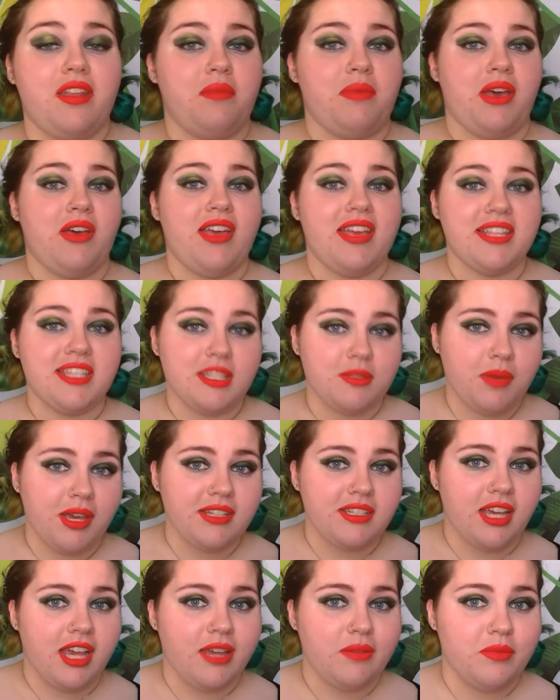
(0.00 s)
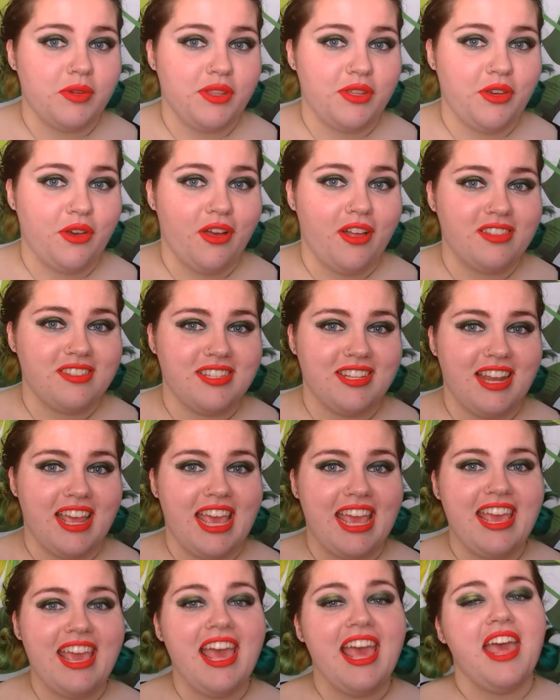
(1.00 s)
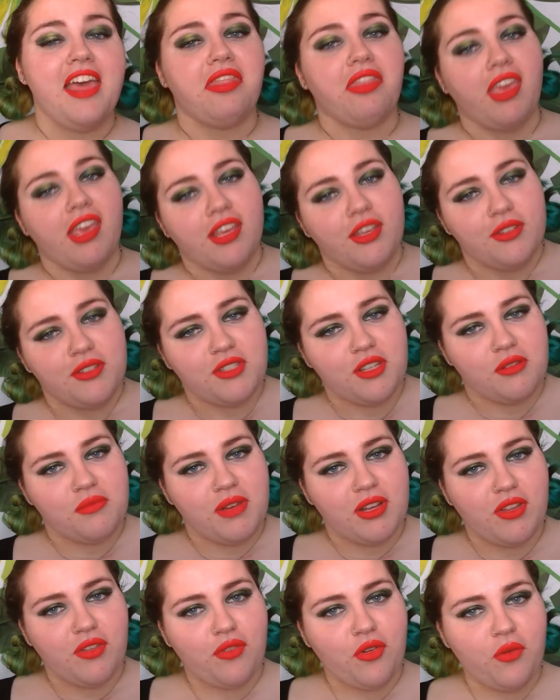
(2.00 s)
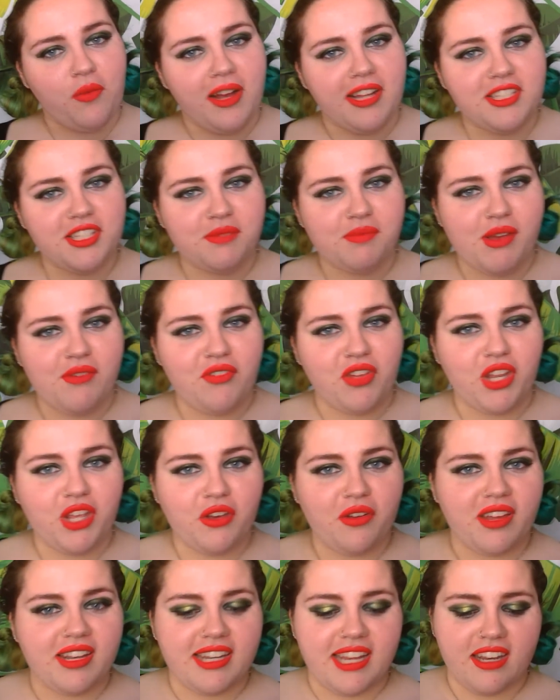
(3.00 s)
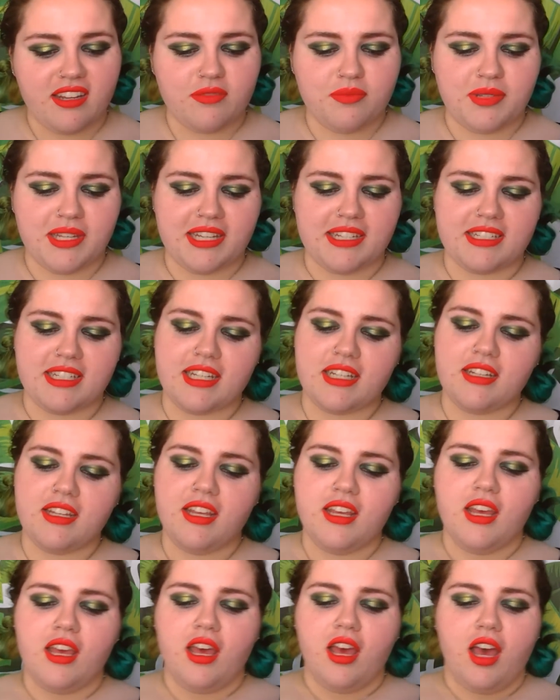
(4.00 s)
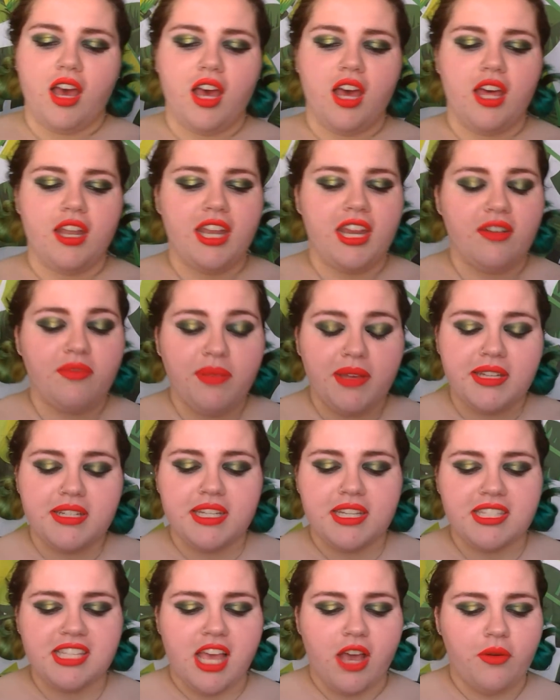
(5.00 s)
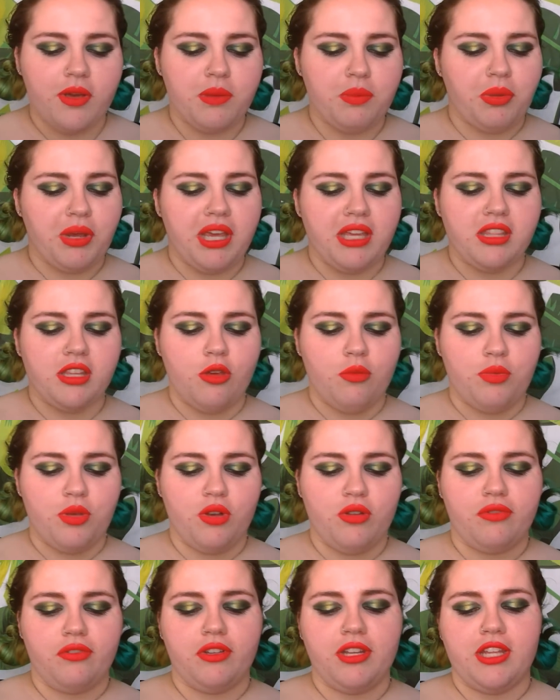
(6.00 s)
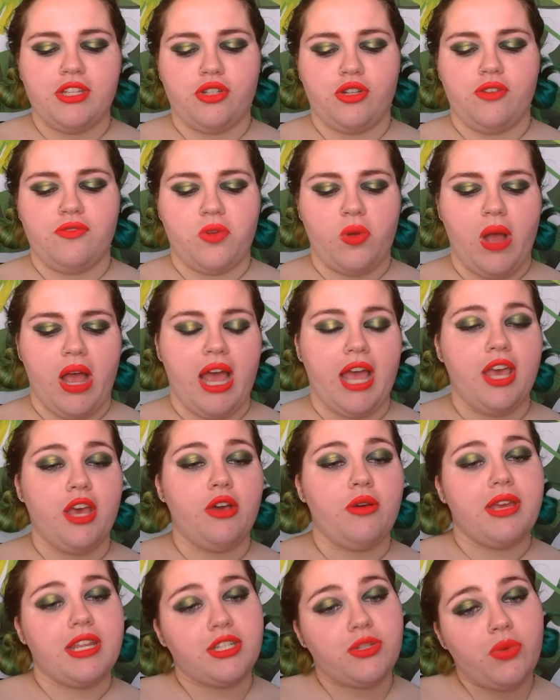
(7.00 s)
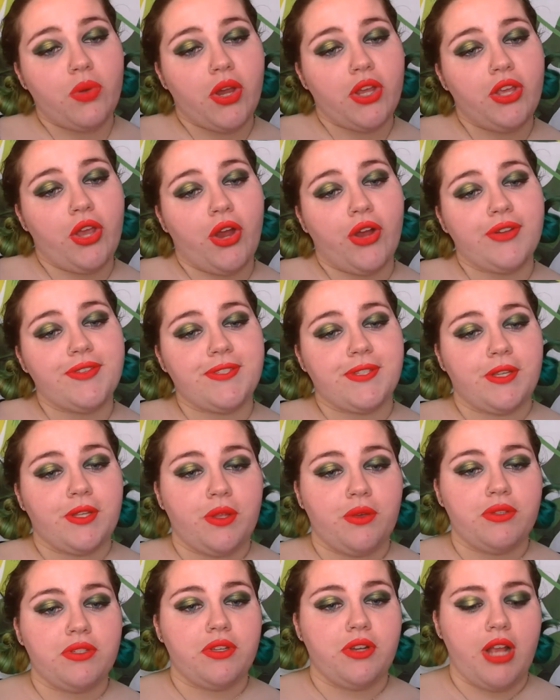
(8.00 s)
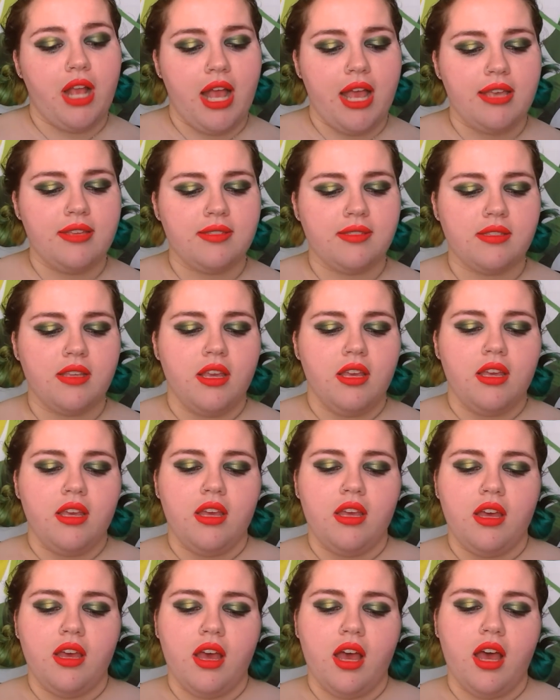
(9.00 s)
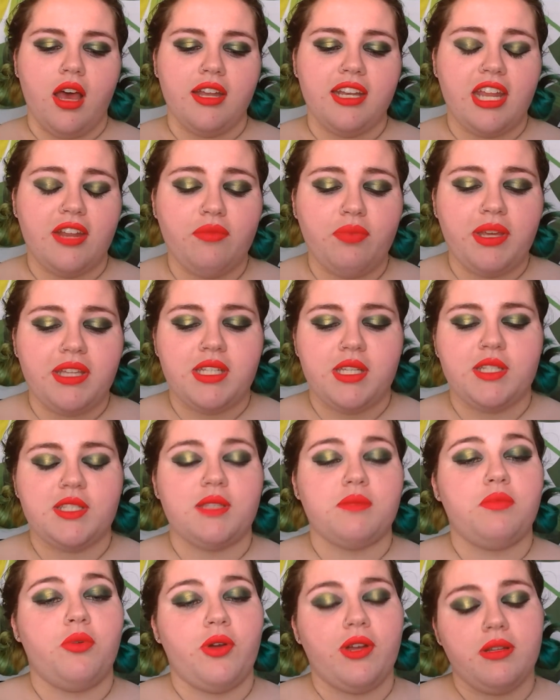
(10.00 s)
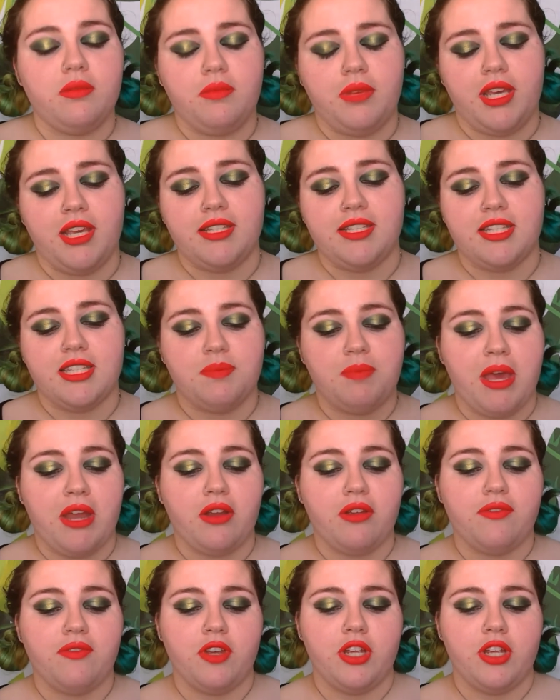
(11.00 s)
about ends my time with y'all today. Thank you so much for watching my video on native planting. Native planting is how we bring the beautiful nature of Ohio into our yards and closer to us. Native planting is important because it's better for